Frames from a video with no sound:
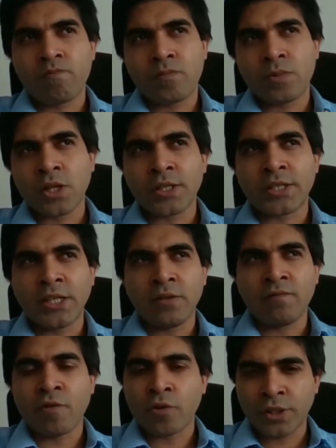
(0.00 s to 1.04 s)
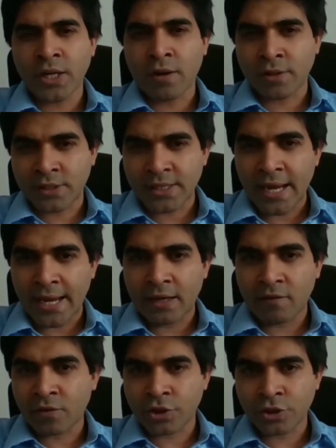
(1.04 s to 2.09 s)
13, 14 hours a day
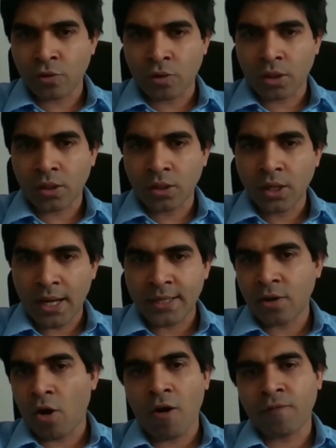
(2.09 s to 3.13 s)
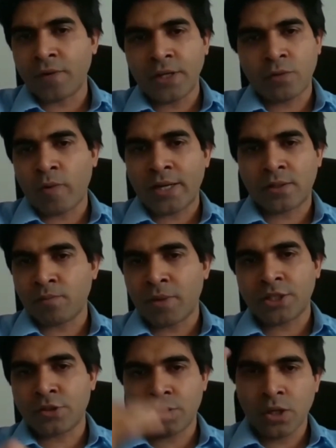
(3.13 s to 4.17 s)
for sure, and often it went
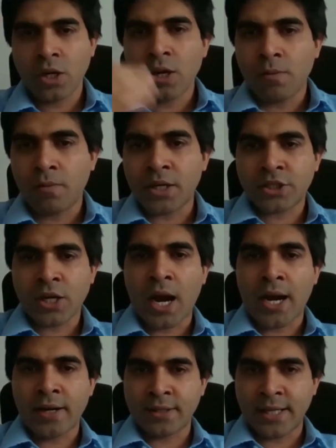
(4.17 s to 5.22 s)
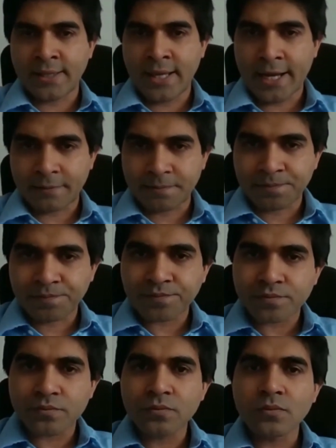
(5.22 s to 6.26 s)
much higher than that.
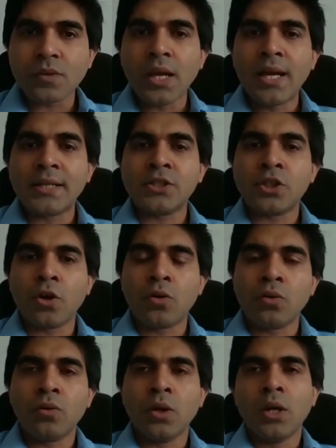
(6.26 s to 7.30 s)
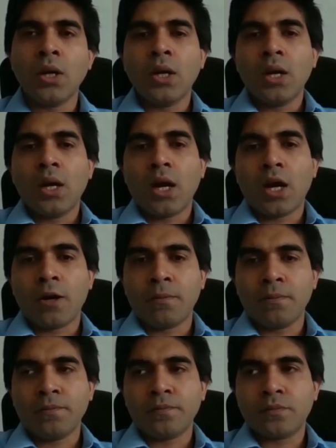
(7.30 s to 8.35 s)
And so
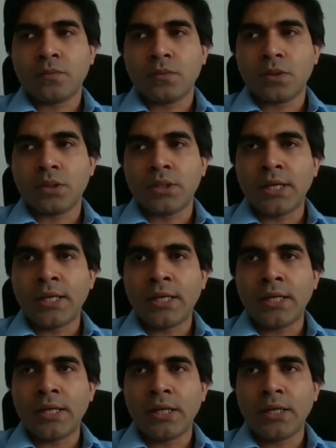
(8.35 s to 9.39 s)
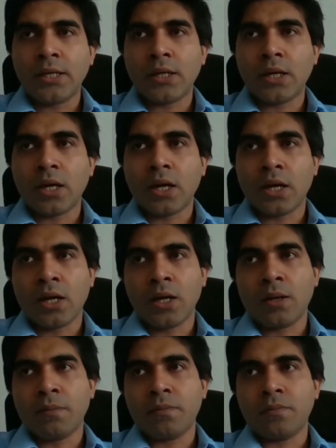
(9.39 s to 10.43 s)
um, the,
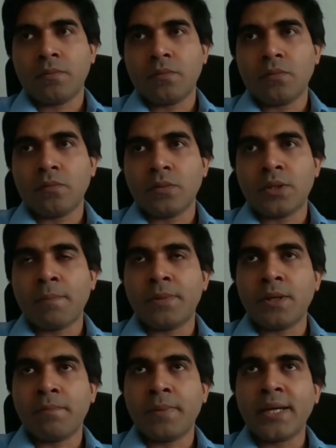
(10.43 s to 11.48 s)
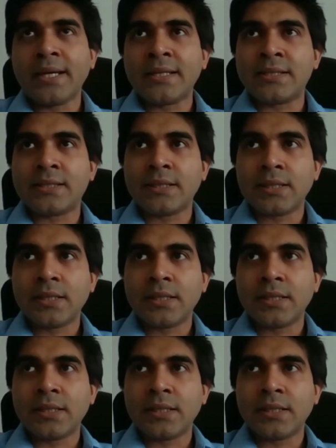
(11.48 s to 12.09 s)
uh, the biggest,